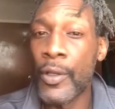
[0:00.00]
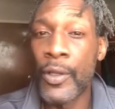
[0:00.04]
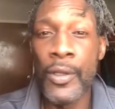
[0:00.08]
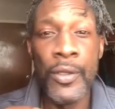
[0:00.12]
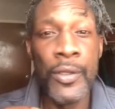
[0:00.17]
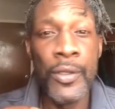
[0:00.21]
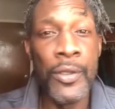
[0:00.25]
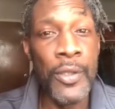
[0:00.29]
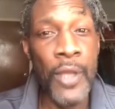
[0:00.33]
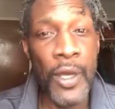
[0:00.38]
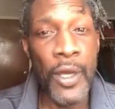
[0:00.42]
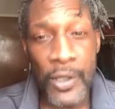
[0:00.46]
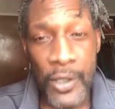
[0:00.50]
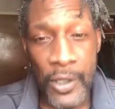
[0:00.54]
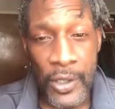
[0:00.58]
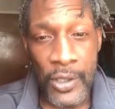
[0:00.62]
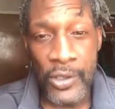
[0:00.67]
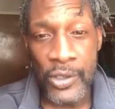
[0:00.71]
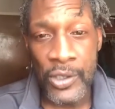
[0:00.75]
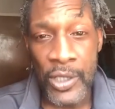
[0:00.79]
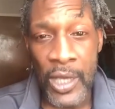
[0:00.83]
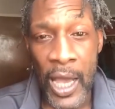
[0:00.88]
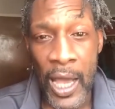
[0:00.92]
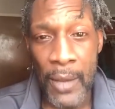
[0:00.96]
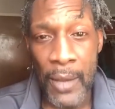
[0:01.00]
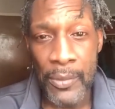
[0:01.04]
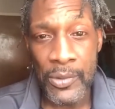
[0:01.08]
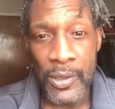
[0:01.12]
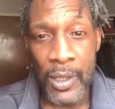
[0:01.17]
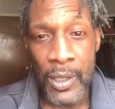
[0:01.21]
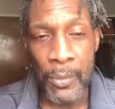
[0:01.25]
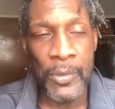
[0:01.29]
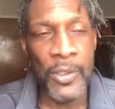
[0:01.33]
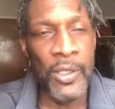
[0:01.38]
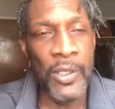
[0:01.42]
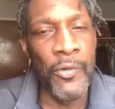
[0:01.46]
None of these cops,
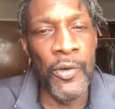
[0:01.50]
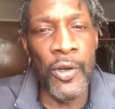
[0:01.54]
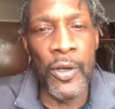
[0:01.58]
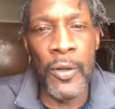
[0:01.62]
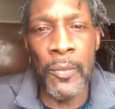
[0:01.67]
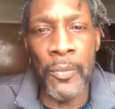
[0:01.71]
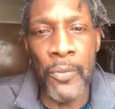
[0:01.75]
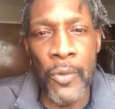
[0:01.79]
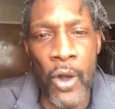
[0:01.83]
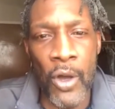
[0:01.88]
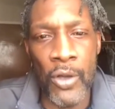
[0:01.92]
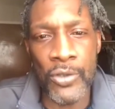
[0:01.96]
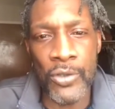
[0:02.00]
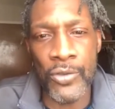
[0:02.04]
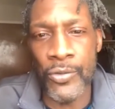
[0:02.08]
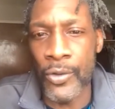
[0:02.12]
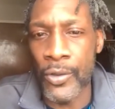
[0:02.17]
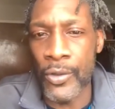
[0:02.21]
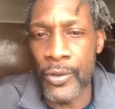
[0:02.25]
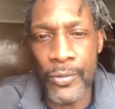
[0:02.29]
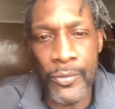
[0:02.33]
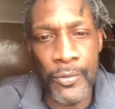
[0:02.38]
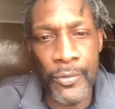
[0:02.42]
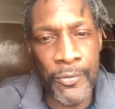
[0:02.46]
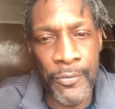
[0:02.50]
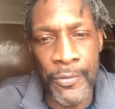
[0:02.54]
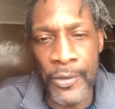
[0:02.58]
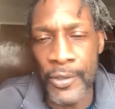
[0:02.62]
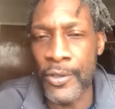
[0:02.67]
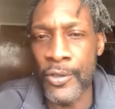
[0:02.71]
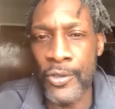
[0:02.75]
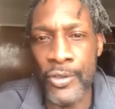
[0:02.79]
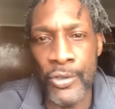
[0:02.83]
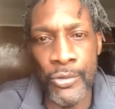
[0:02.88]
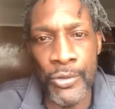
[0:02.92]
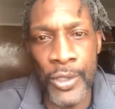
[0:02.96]
I've been living in the Bronx for
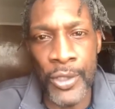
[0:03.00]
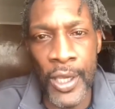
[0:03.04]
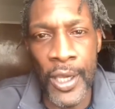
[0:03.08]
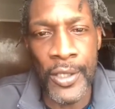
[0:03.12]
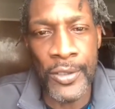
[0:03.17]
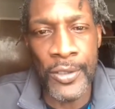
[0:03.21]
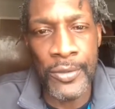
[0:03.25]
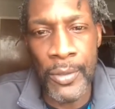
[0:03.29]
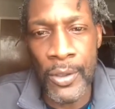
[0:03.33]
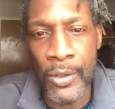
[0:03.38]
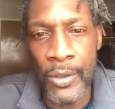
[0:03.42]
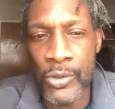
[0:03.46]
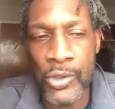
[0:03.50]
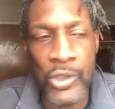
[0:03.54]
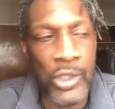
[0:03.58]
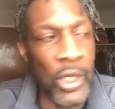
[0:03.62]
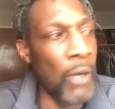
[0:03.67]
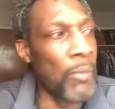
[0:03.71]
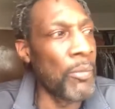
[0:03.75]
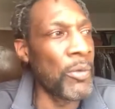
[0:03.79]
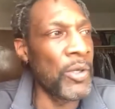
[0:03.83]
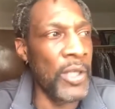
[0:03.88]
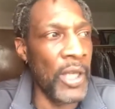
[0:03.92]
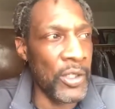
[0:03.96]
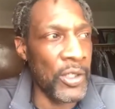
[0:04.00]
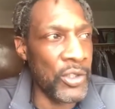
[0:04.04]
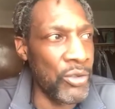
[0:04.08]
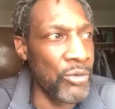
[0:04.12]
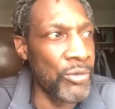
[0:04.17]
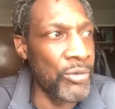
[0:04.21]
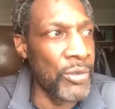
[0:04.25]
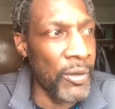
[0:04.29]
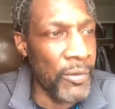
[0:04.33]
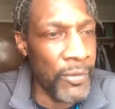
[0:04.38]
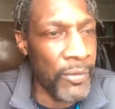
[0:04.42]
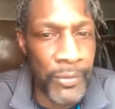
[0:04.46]
fifty-two years, man. Don't tell me that
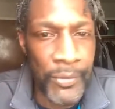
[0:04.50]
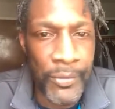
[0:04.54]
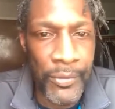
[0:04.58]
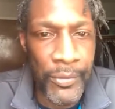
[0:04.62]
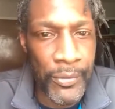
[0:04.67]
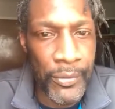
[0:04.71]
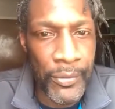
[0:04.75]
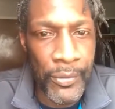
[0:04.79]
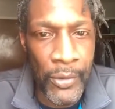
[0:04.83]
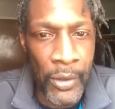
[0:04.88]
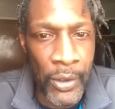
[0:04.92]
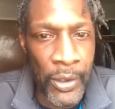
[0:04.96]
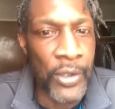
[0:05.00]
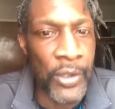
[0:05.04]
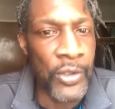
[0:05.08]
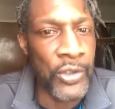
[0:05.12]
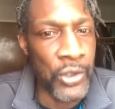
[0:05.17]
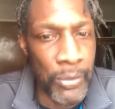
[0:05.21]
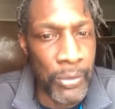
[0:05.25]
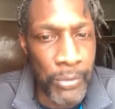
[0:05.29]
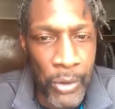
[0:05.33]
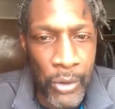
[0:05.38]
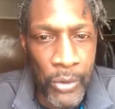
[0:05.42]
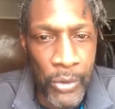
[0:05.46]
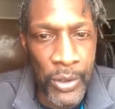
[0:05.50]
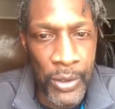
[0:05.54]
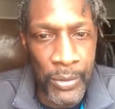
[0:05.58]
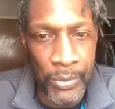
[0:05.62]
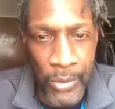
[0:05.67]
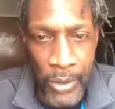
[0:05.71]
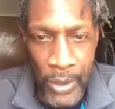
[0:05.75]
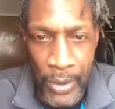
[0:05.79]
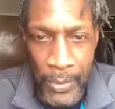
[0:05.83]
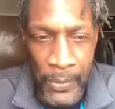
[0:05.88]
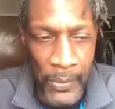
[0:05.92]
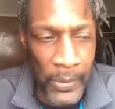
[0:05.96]
you live in this community,
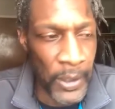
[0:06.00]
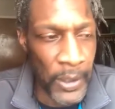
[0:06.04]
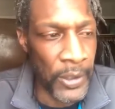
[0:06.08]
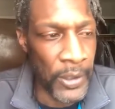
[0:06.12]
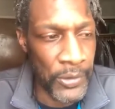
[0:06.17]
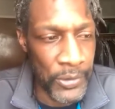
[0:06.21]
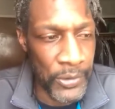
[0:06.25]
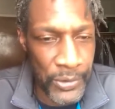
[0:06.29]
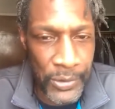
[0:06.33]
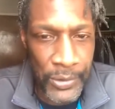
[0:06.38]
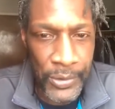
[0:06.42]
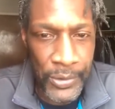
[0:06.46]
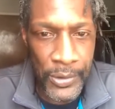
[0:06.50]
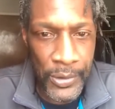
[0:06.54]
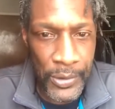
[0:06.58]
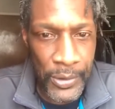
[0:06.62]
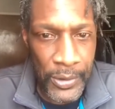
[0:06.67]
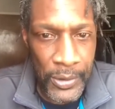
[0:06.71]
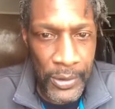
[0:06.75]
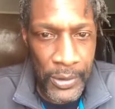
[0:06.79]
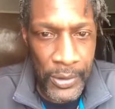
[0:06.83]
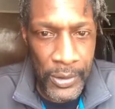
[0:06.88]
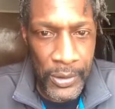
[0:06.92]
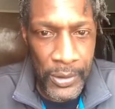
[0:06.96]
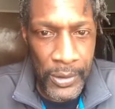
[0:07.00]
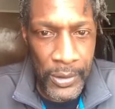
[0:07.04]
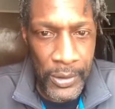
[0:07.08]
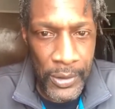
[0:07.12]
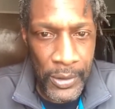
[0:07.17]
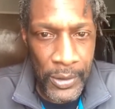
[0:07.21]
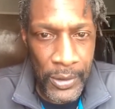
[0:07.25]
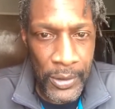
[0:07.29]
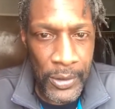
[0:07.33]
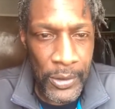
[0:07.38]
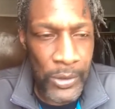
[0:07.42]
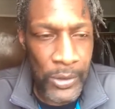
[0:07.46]
bro, please.
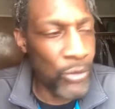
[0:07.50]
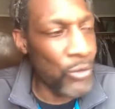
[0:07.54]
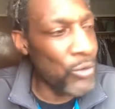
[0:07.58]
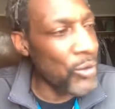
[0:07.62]
Do